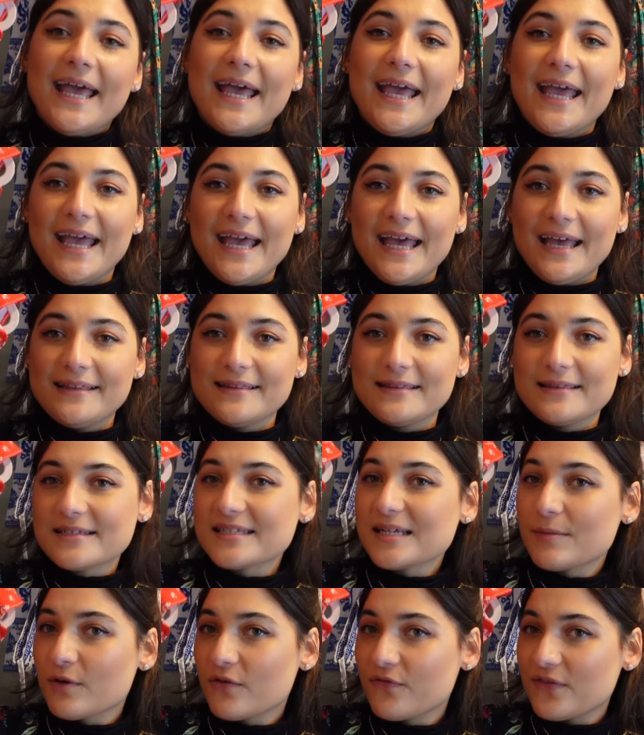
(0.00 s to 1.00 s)
in the
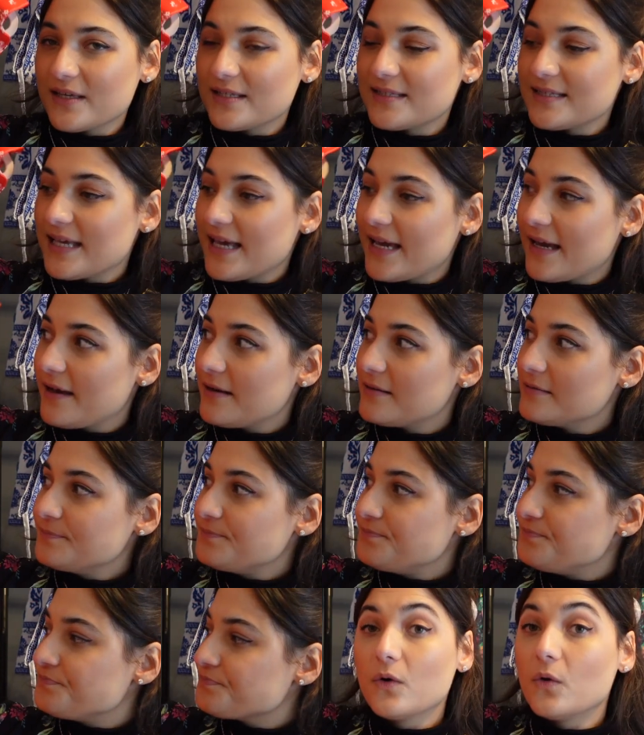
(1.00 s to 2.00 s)
summer of this year,
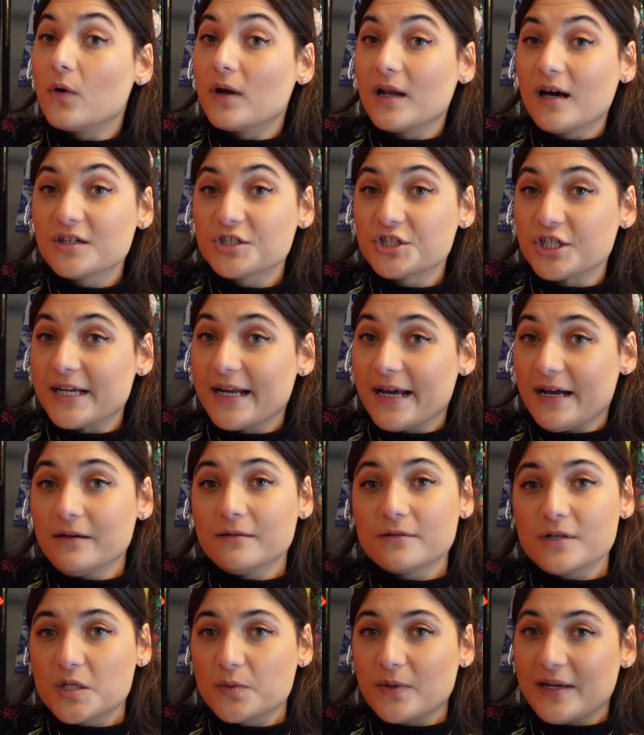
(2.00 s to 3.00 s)
or last year now
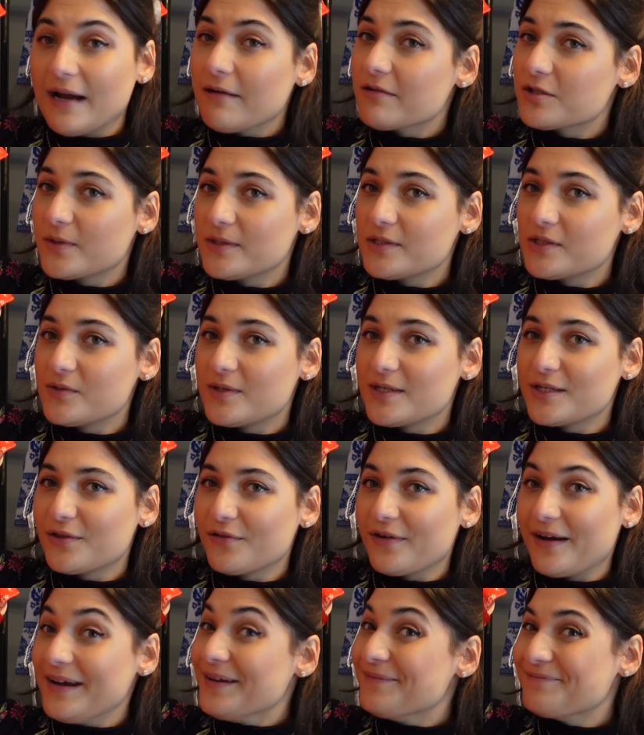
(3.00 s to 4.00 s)
because we're now in
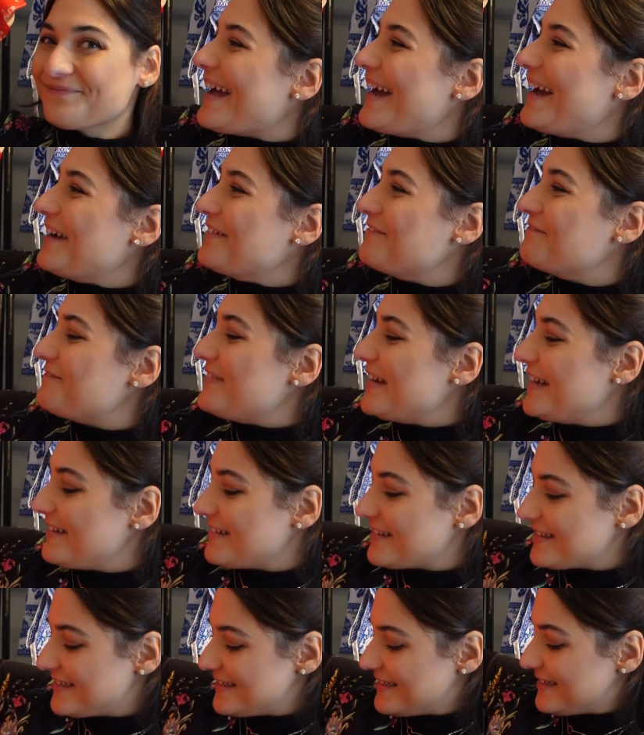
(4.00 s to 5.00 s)
2023,
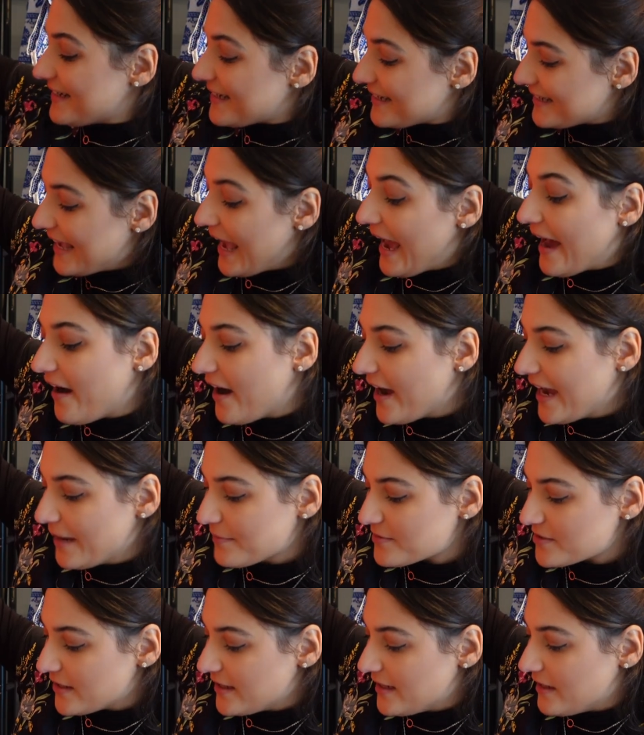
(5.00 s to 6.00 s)
but yeah, I
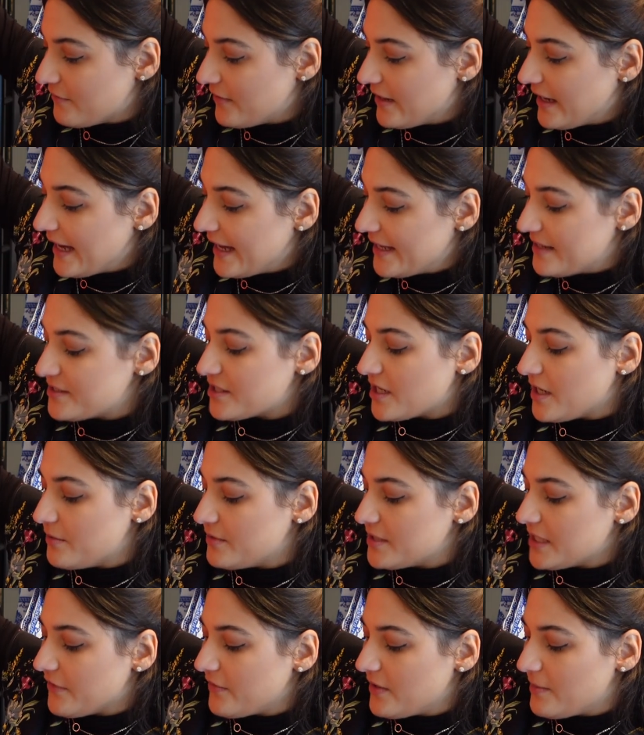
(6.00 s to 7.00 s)
absolutely love it and I would
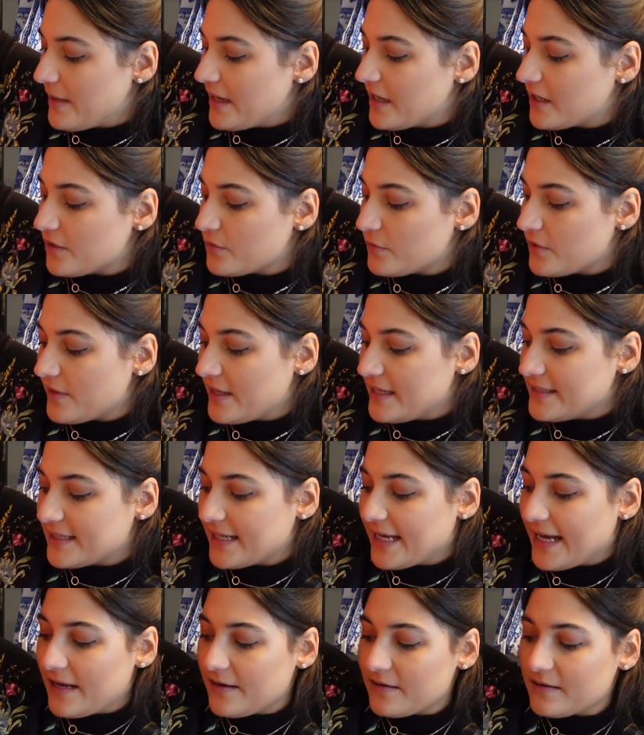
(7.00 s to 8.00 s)
definitely make another one of these
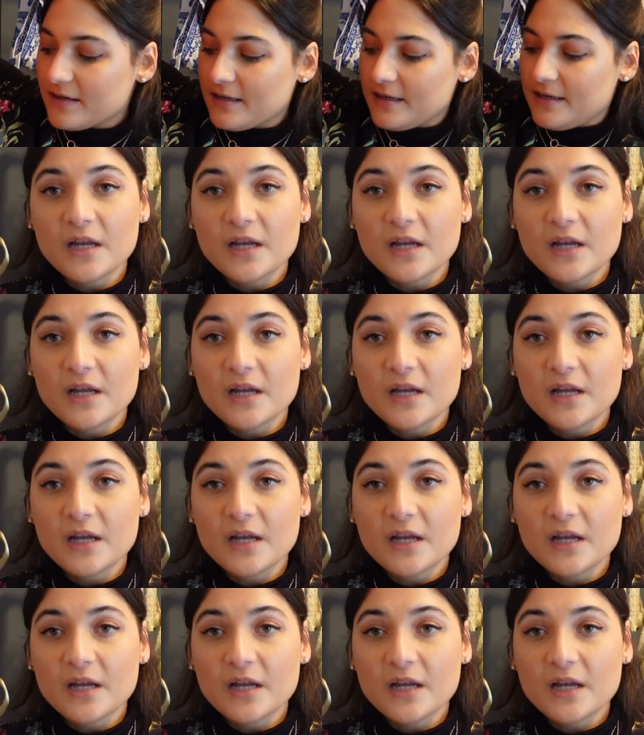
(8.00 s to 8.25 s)
again.